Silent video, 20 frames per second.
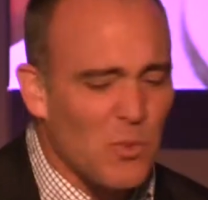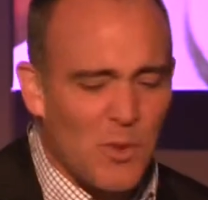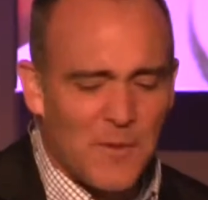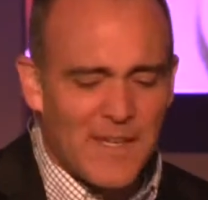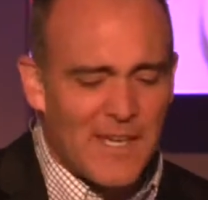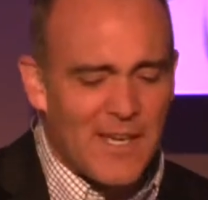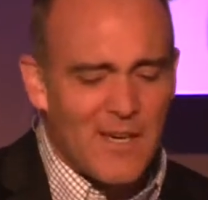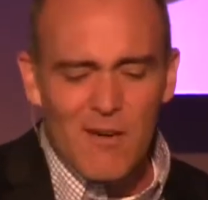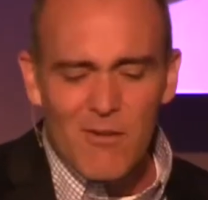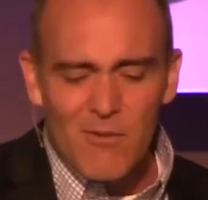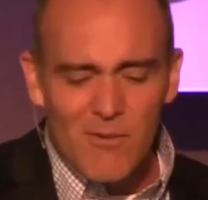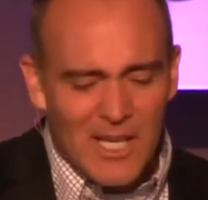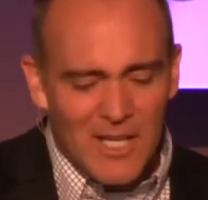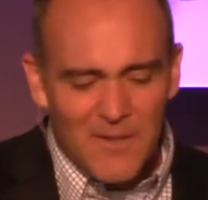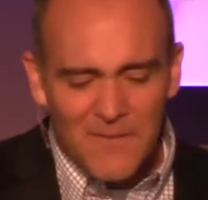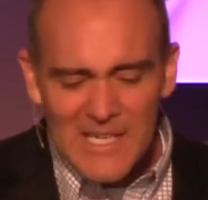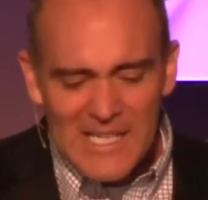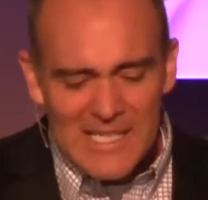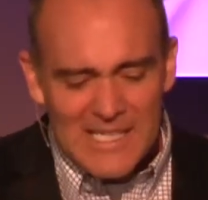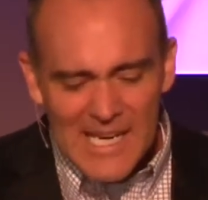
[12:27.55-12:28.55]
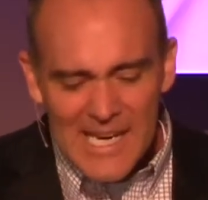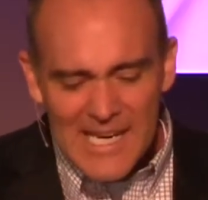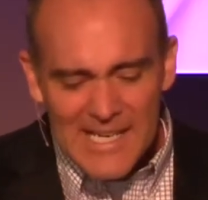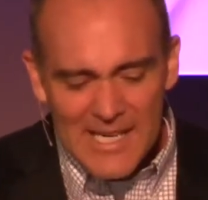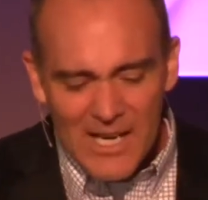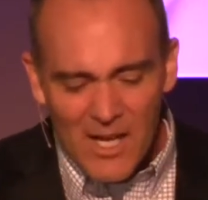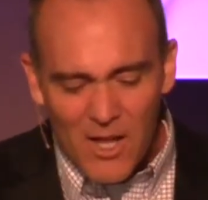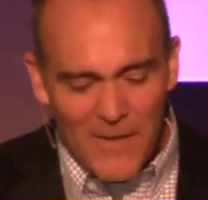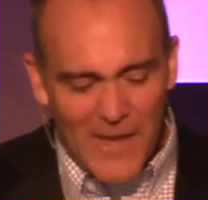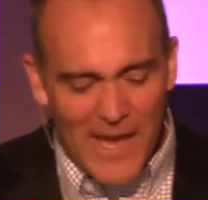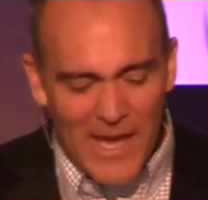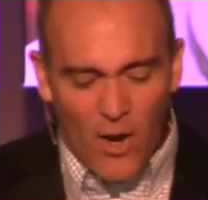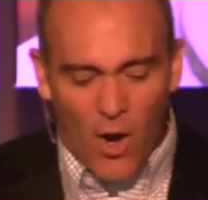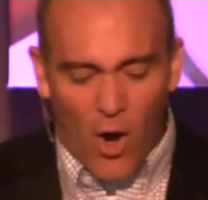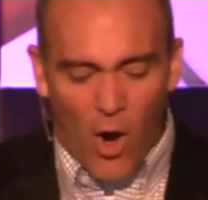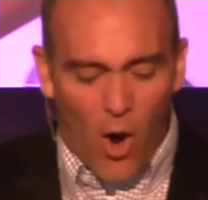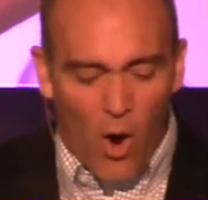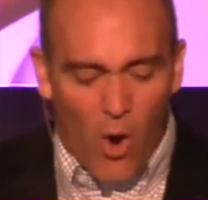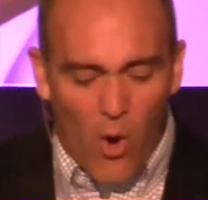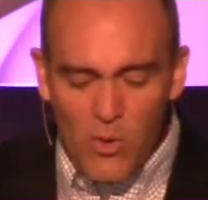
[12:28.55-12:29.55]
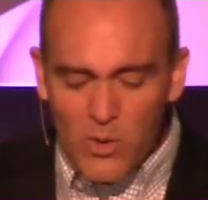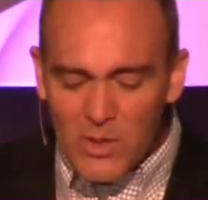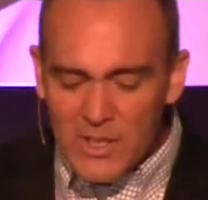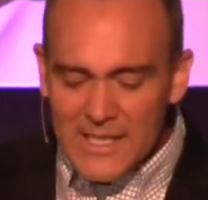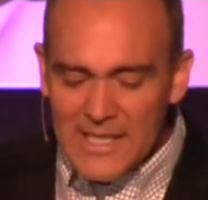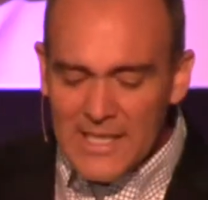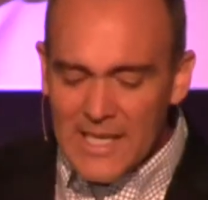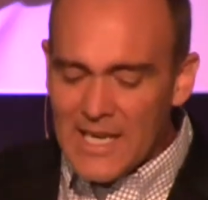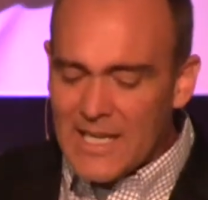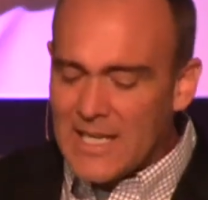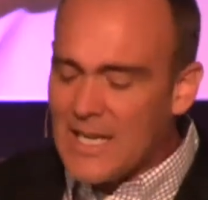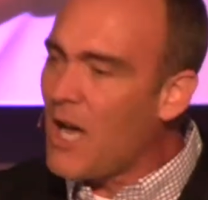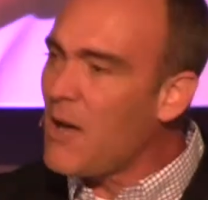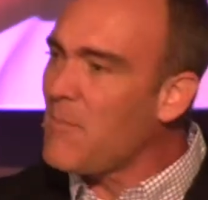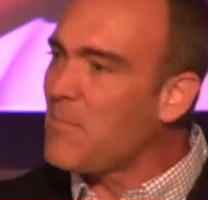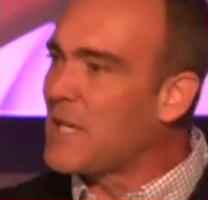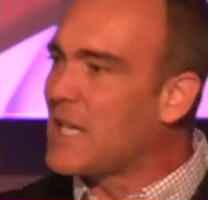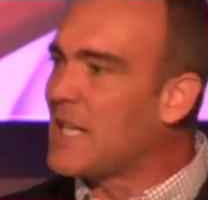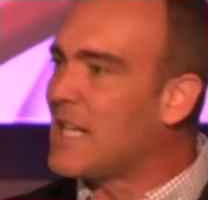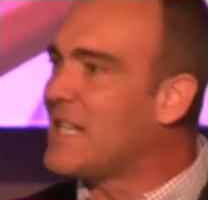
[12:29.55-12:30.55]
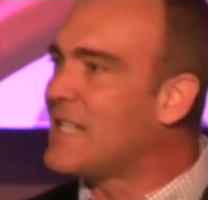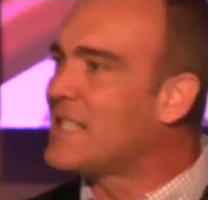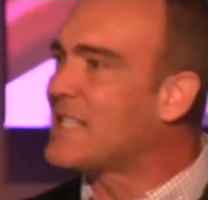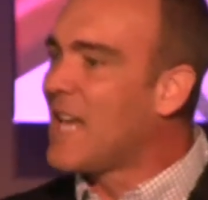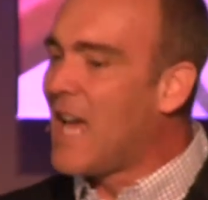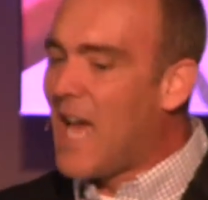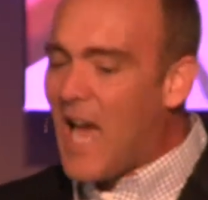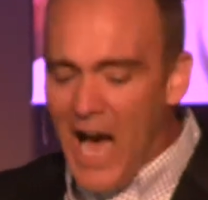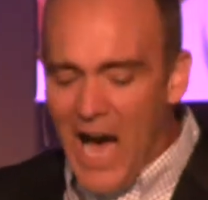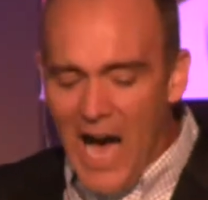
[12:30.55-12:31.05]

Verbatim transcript: with irrelevant detail that only accompanies